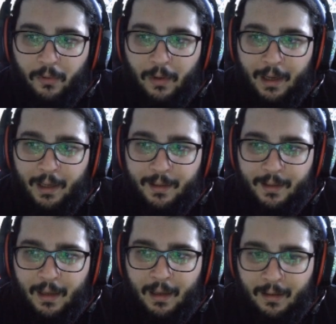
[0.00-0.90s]
right?
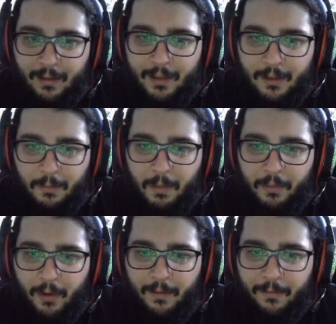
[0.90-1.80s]
This could be
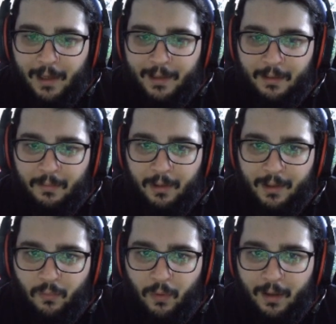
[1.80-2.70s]
pretty flexible
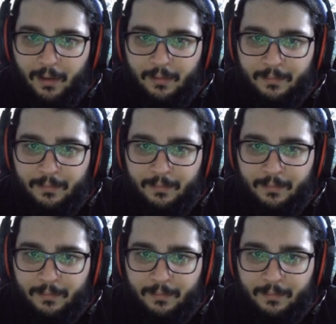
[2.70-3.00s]
as well.